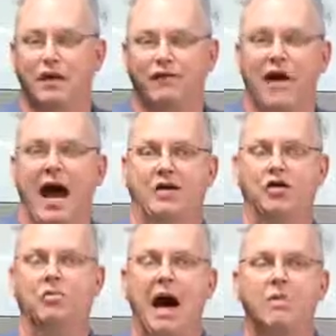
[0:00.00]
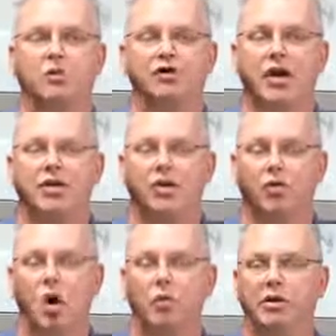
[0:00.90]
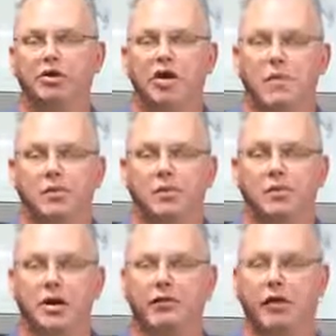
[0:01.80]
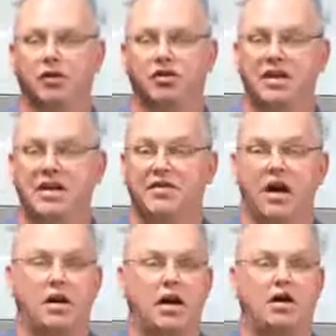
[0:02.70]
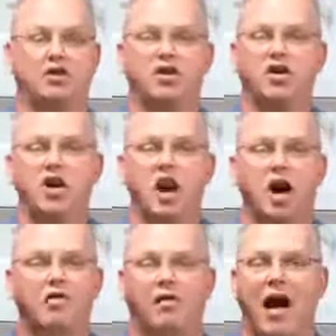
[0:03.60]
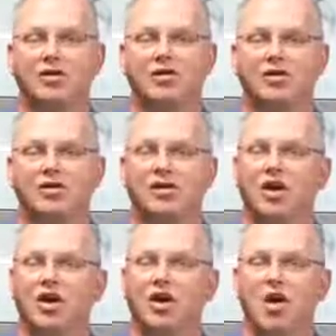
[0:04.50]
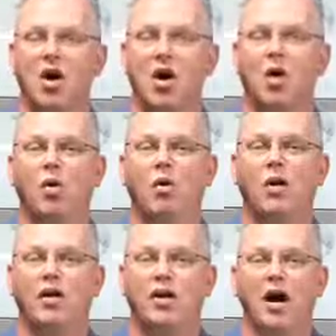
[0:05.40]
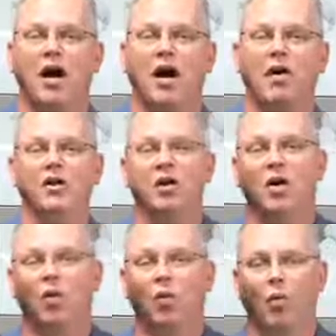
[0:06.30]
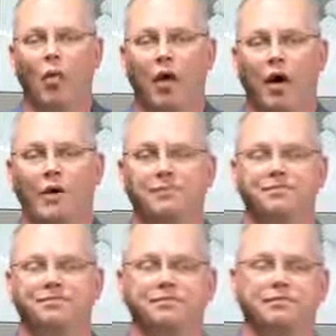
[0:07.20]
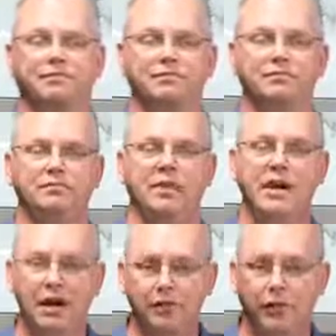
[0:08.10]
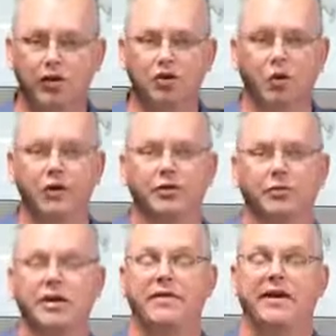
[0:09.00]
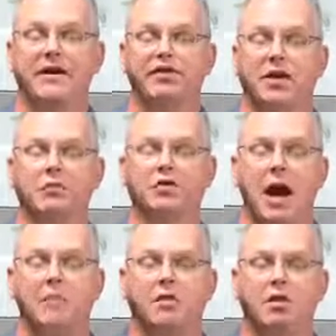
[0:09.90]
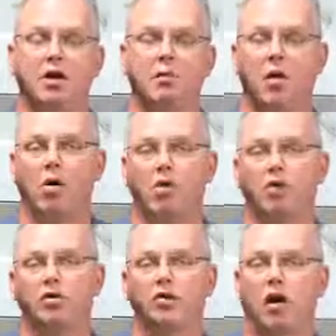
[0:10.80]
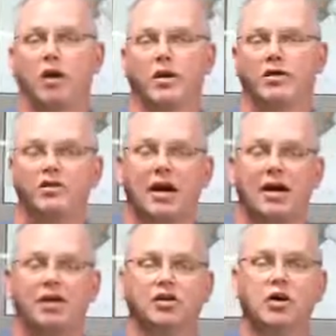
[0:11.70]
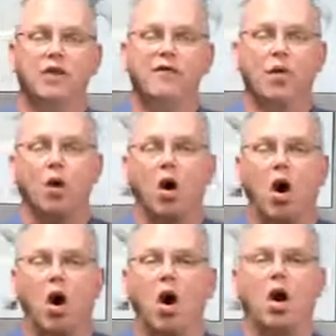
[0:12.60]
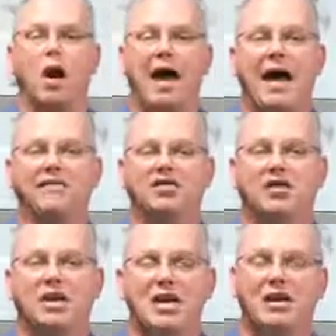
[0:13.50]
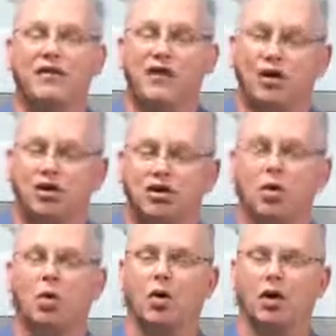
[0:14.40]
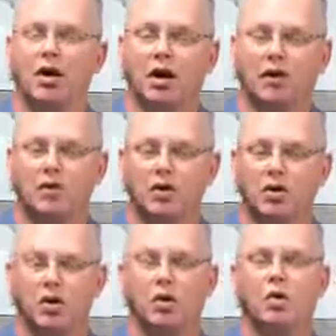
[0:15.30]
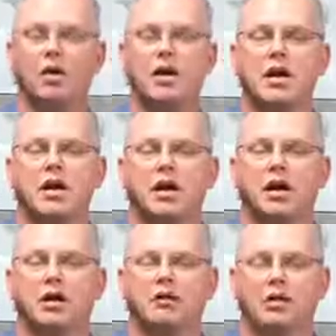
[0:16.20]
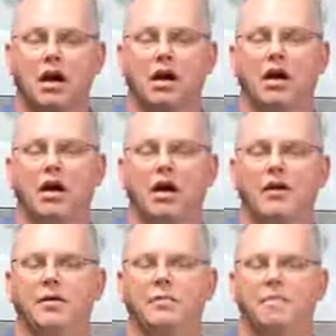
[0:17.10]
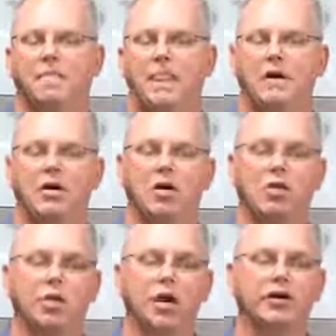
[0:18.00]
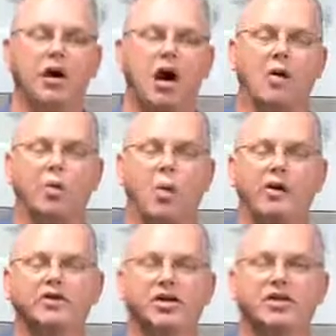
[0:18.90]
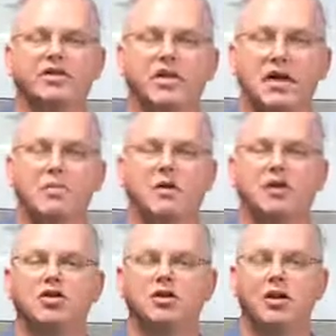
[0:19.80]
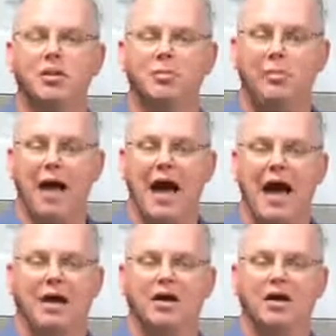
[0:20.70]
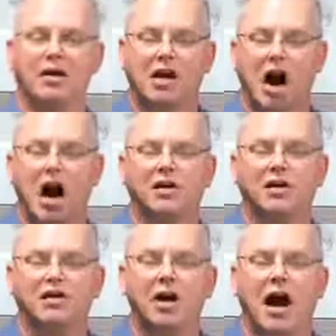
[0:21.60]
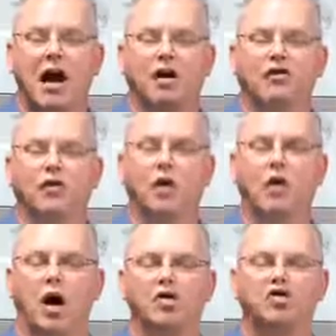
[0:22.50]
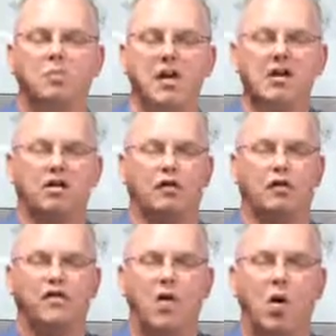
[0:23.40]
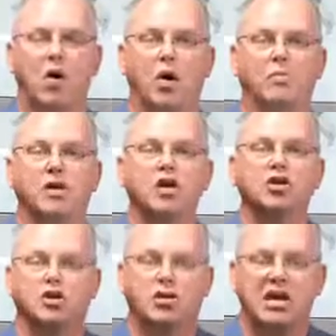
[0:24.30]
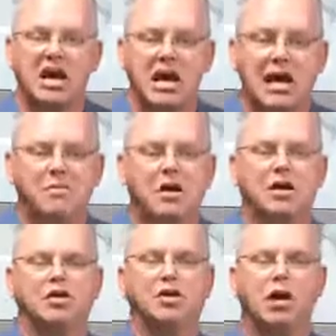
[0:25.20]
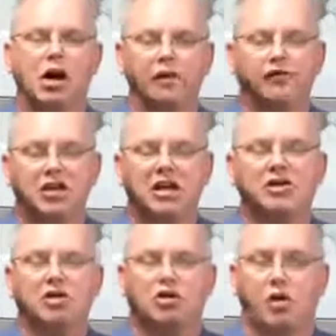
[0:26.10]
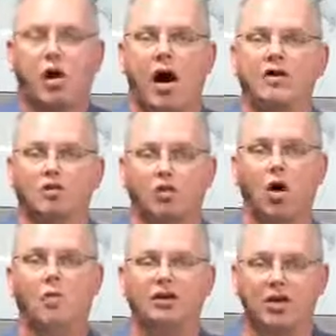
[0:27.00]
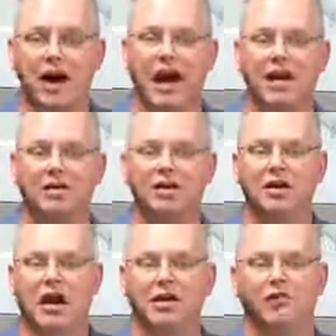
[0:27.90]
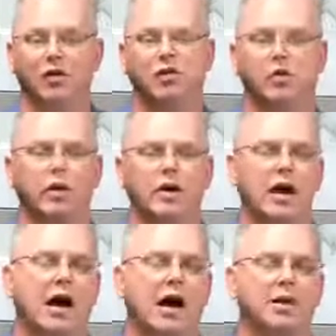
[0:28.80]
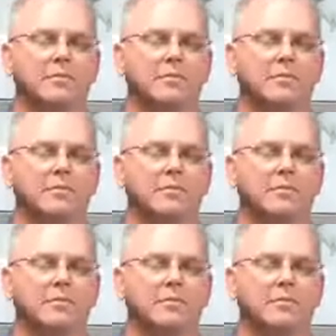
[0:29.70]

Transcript: In fact, your Bible says in Romans chapter 3 and verse 10, there is none righteous, no, not one. In verse 23 of that same chapter, Paul goes on and says, For all have sinned and fall short of the glory of God. And you know what? God wants his image back. God desires for us to be conformed to the image of Jesus Christ, Romans 8 and verse 29.